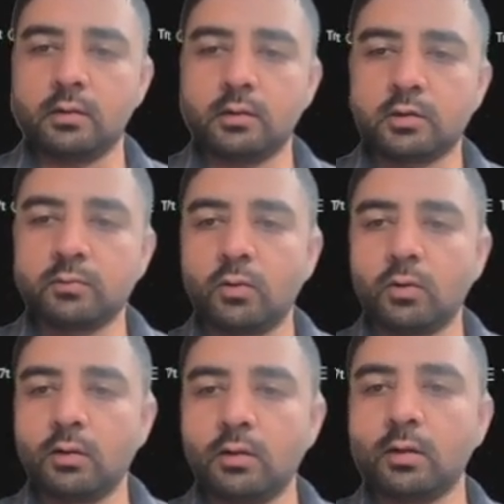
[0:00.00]

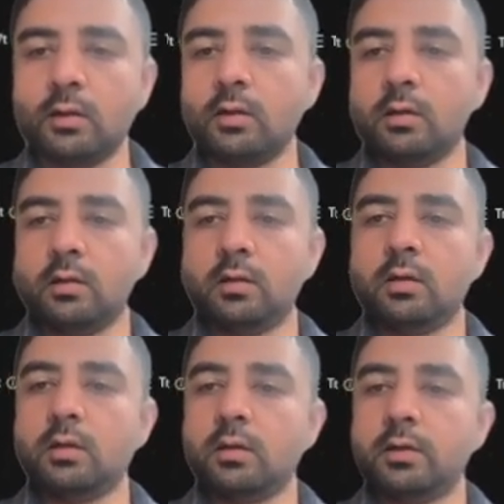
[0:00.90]
small
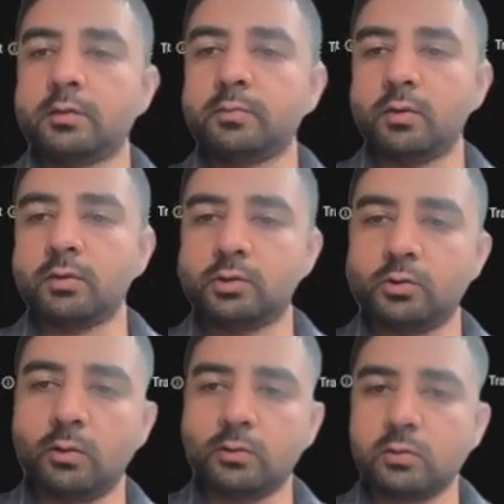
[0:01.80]
response
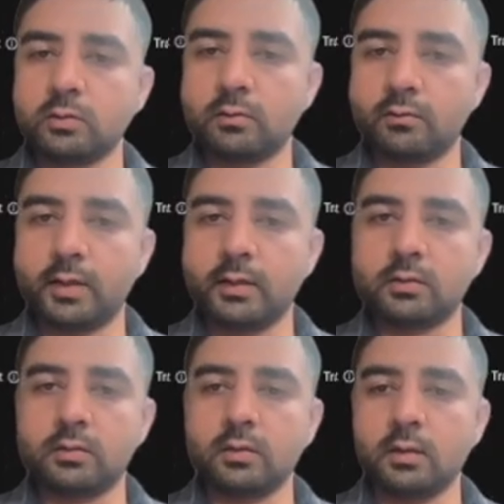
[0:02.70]
should also suffice.